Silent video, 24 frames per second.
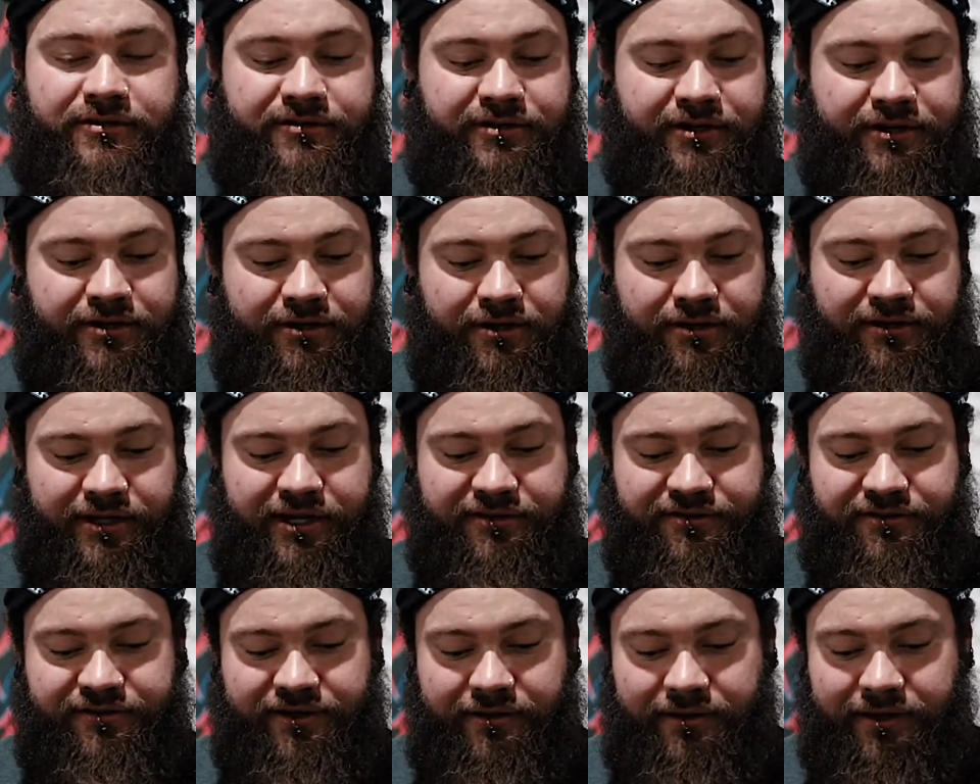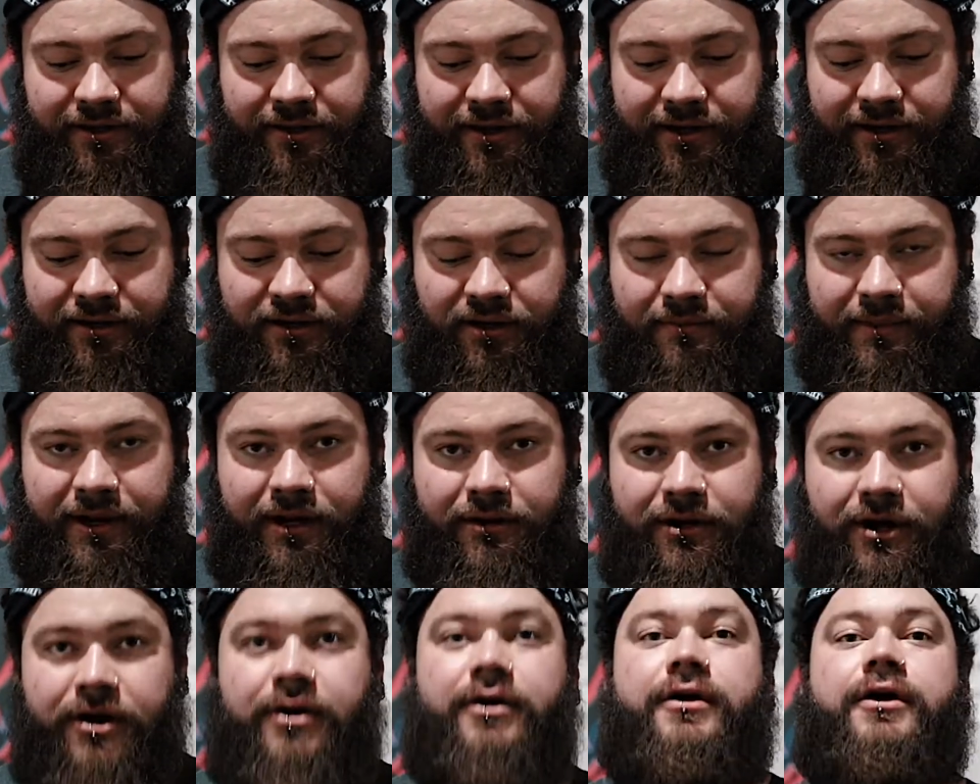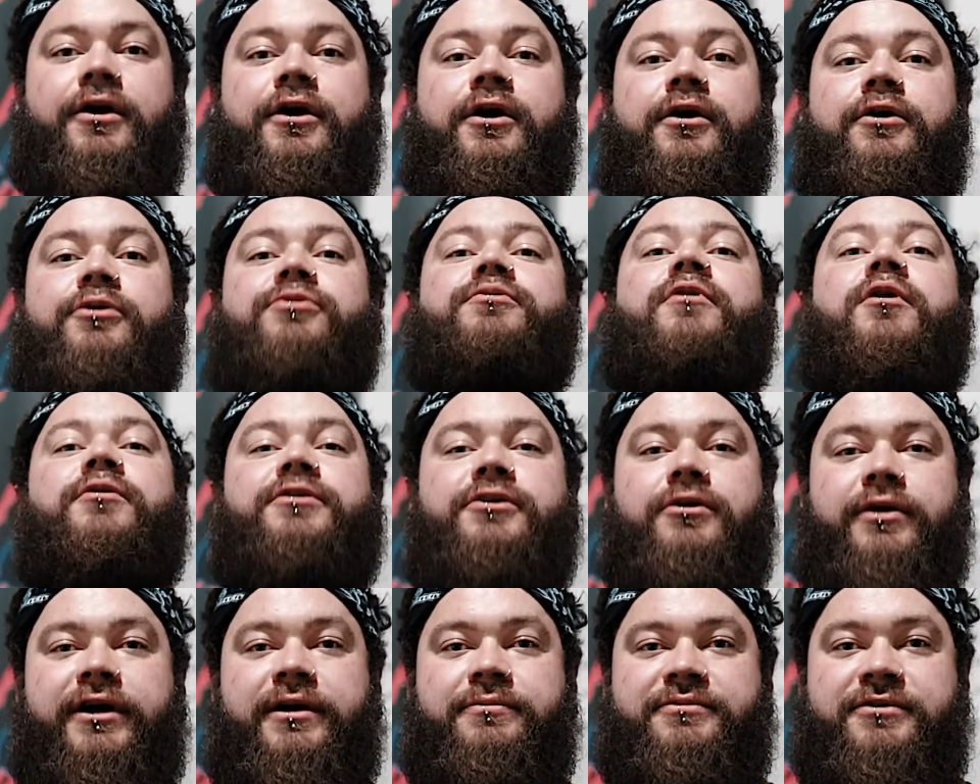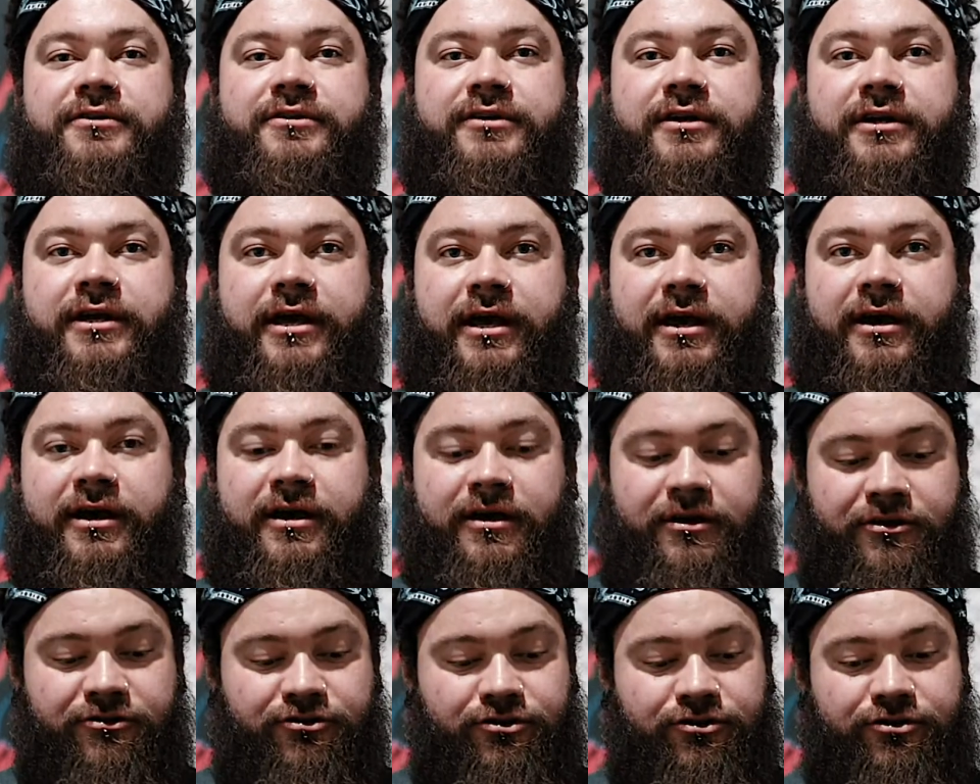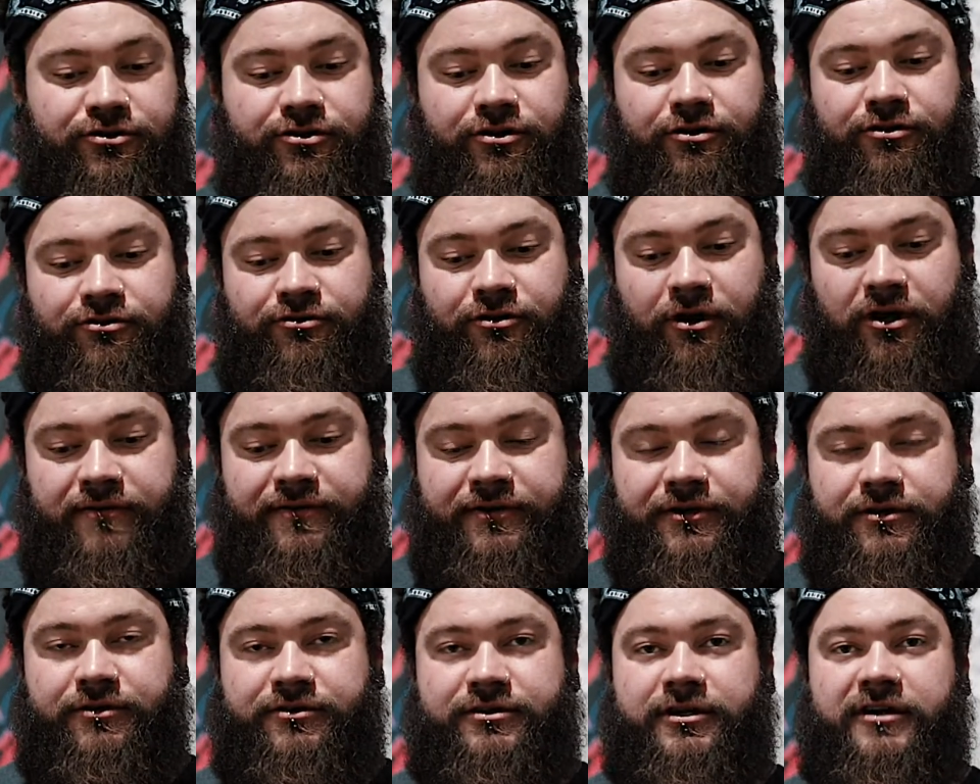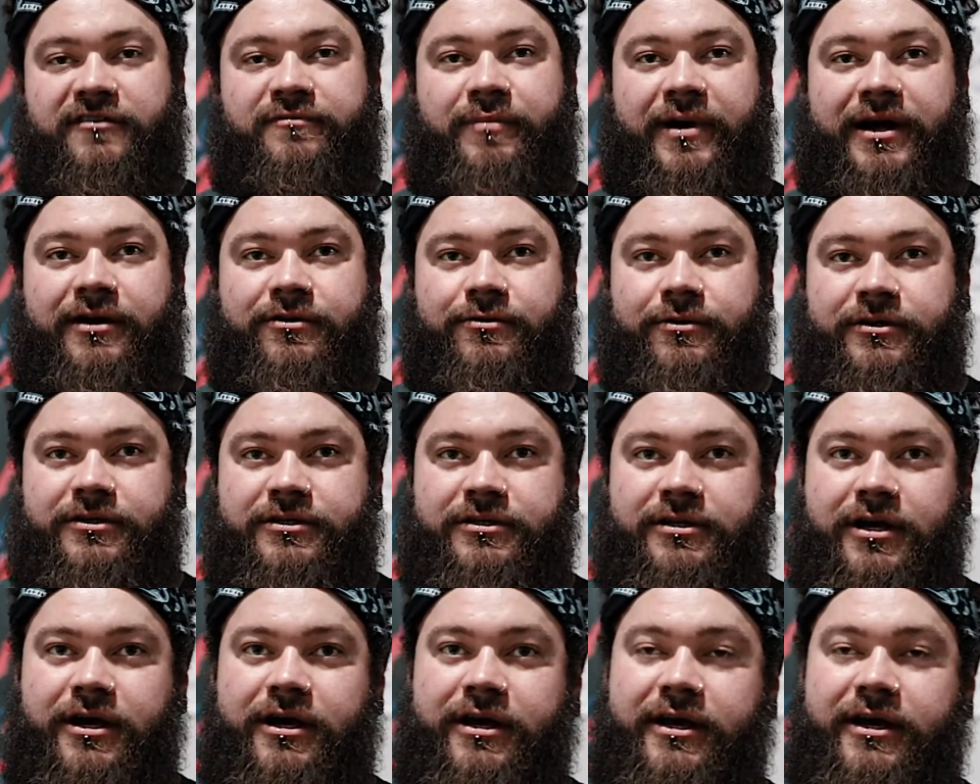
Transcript: So you're not necessarily thinking about throwing your hips into the air, just driving yourself backwards.